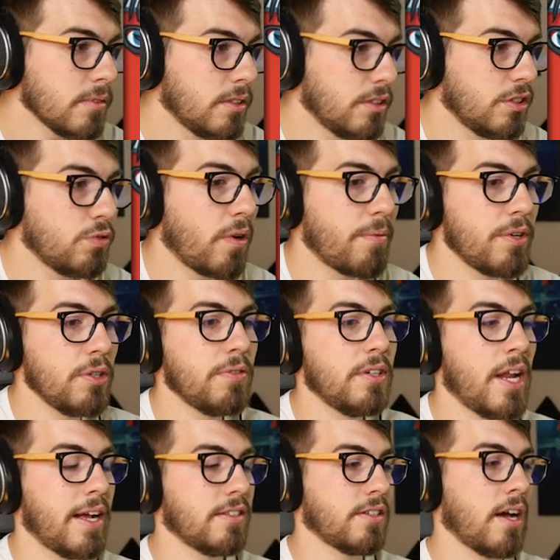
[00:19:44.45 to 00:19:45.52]
This is what we're doing
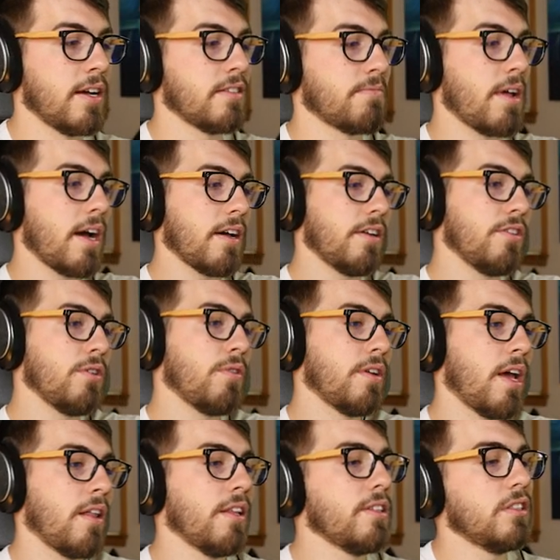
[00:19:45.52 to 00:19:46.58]
next, guys. I'm not going to do it
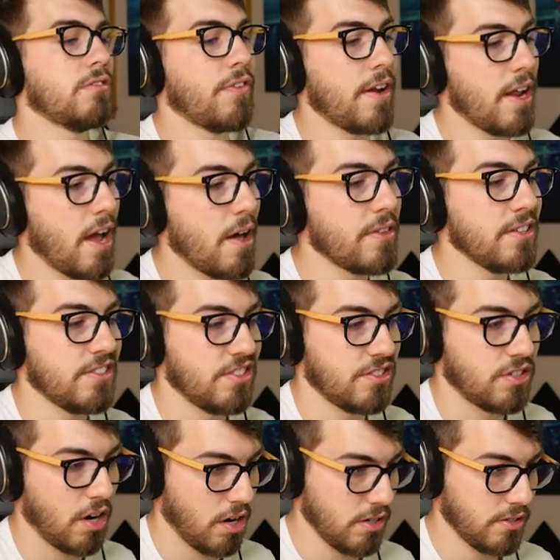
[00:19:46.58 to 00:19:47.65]
now. Let's just find out how this
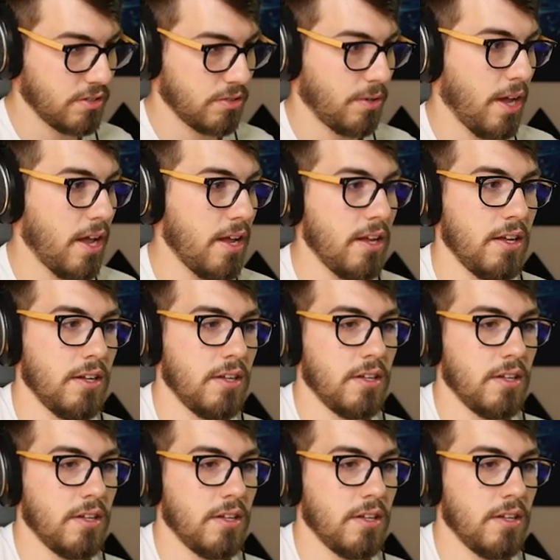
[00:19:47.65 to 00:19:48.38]
starts, okay?